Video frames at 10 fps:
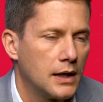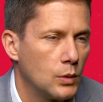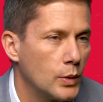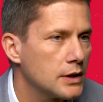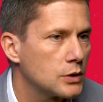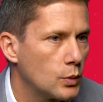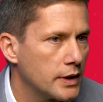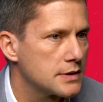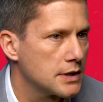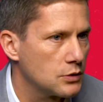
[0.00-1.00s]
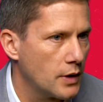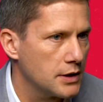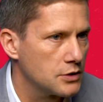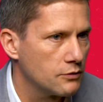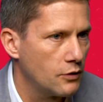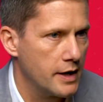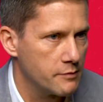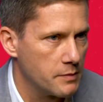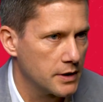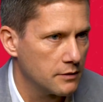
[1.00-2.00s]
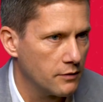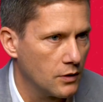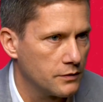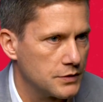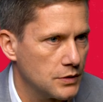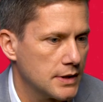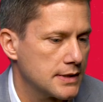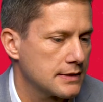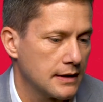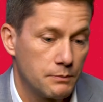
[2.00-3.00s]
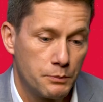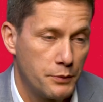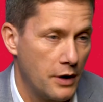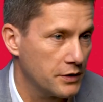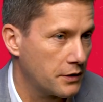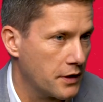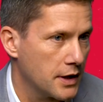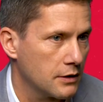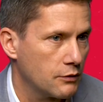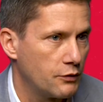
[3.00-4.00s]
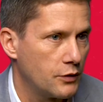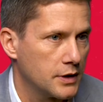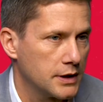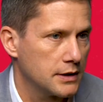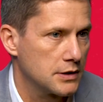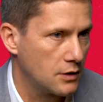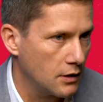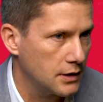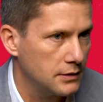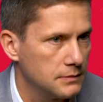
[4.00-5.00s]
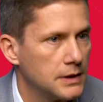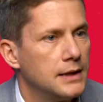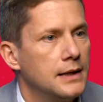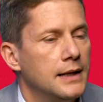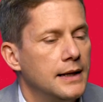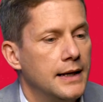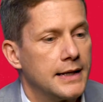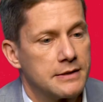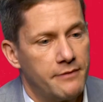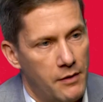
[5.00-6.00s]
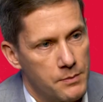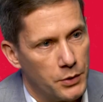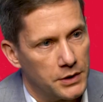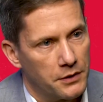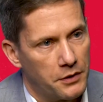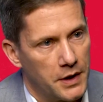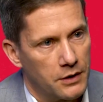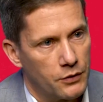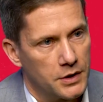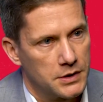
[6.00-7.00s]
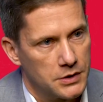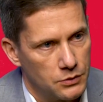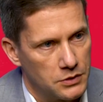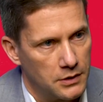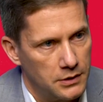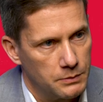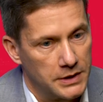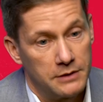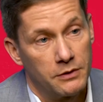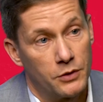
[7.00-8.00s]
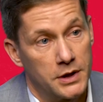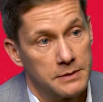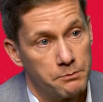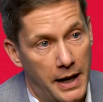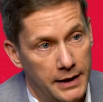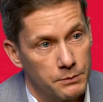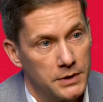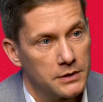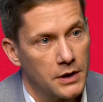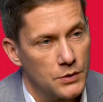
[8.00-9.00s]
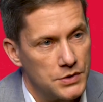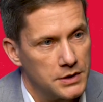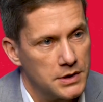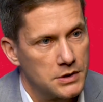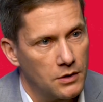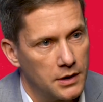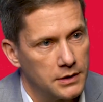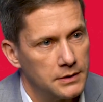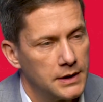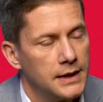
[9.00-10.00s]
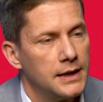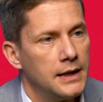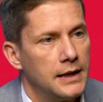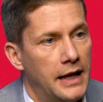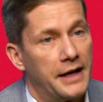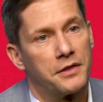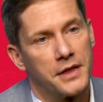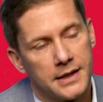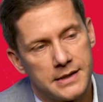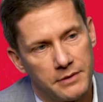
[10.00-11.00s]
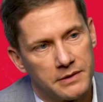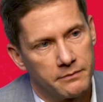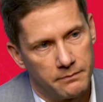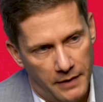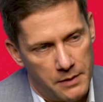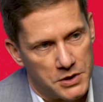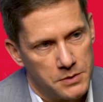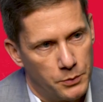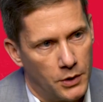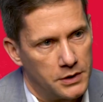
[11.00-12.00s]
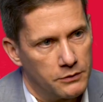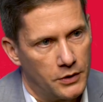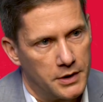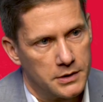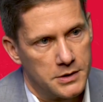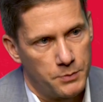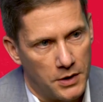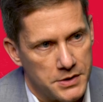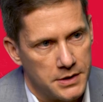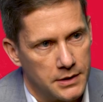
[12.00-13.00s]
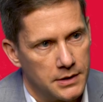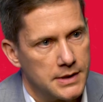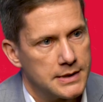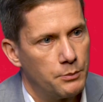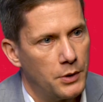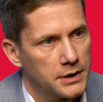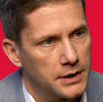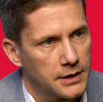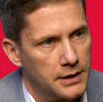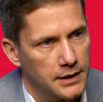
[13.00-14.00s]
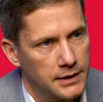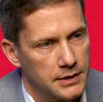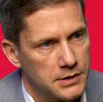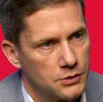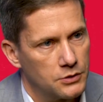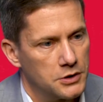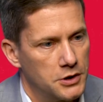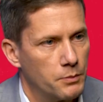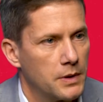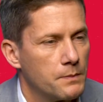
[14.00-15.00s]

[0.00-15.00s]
a win-to-win situation for everybody involved. So it's a perfect thing for the scholar, it's a very important thing for the tutor, but even for the department hosting the scholar. And I think it's even very much important for the sponsor supporting this tutorship.